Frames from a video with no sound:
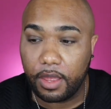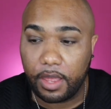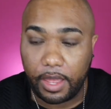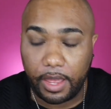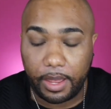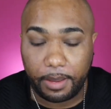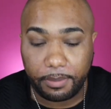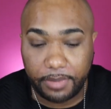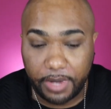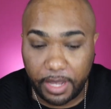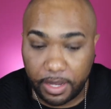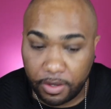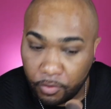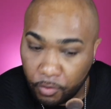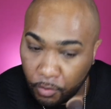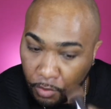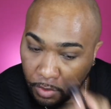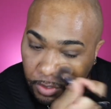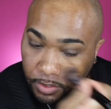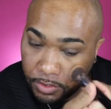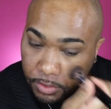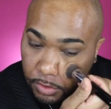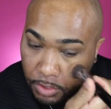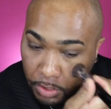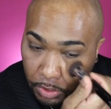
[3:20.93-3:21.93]
I'm not
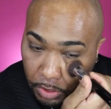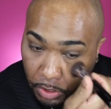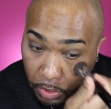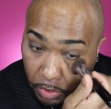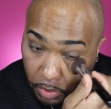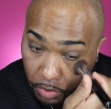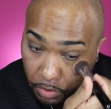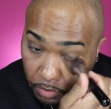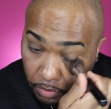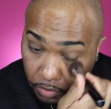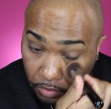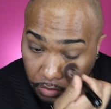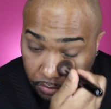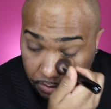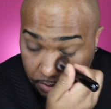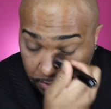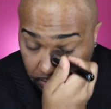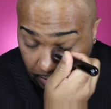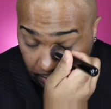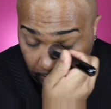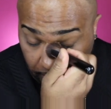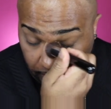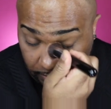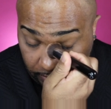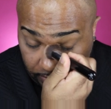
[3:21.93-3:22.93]
going to use
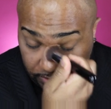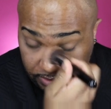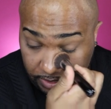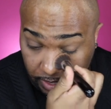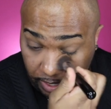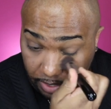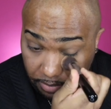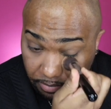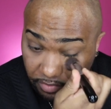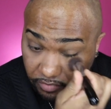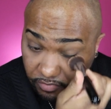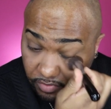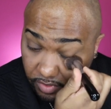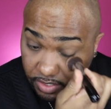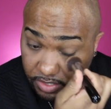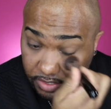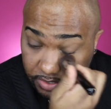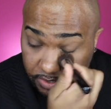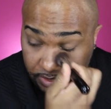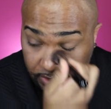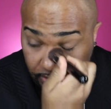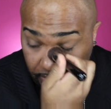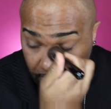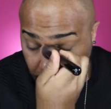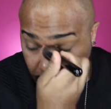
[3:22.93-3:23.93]
any type of
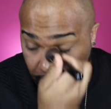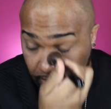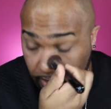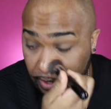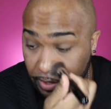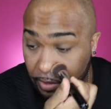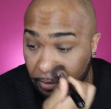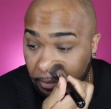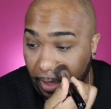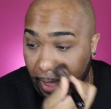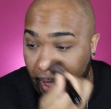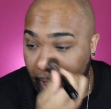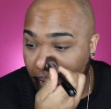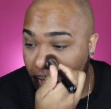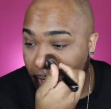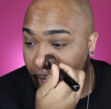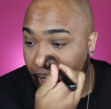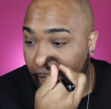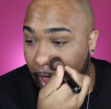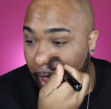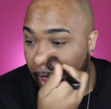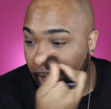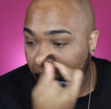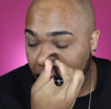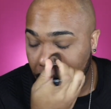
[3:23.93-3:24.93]
concealer under my
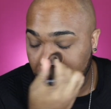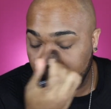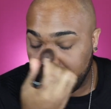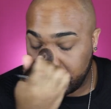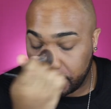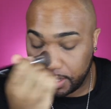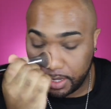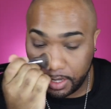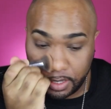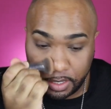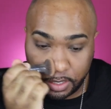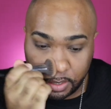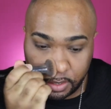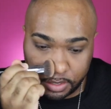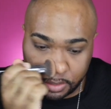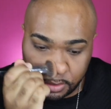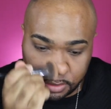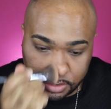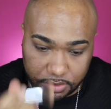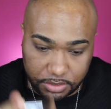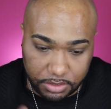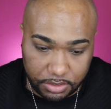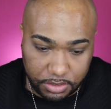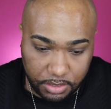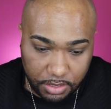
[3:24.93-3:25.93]
eye
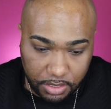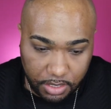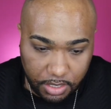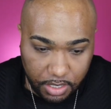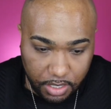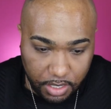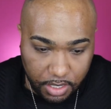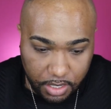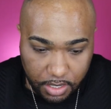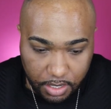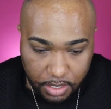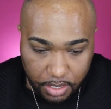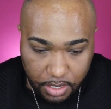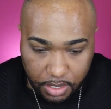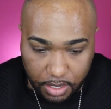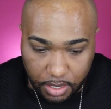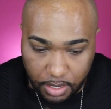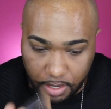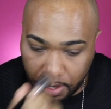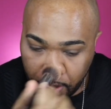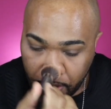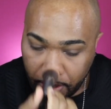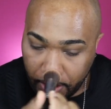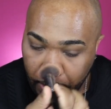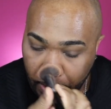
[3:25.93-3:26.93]
because
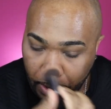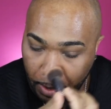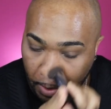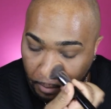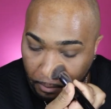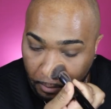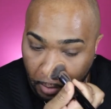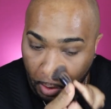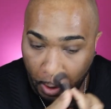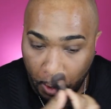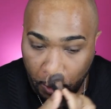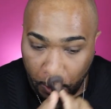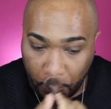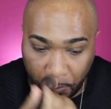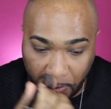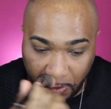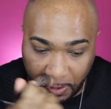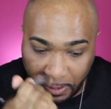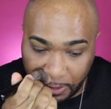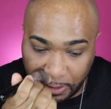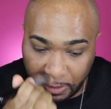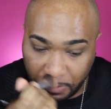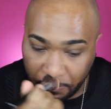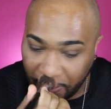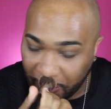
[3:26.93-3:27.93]
on a
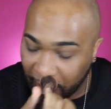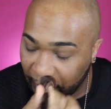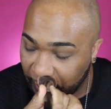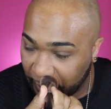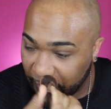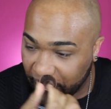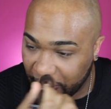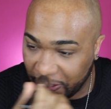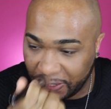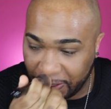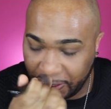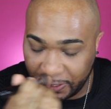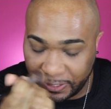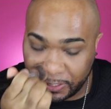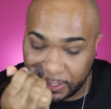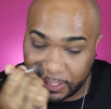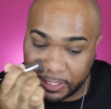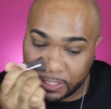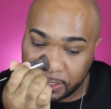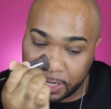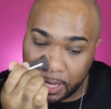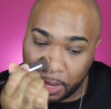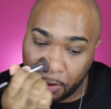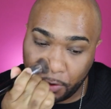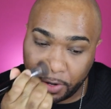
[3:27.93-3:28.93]
regular basis, that's
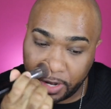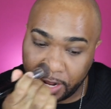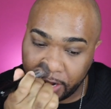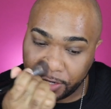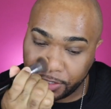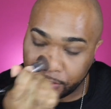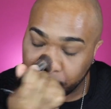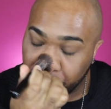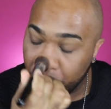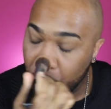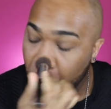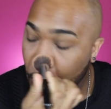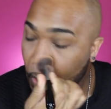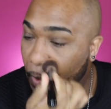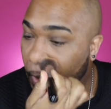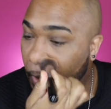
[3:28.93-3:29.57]
just not what I do.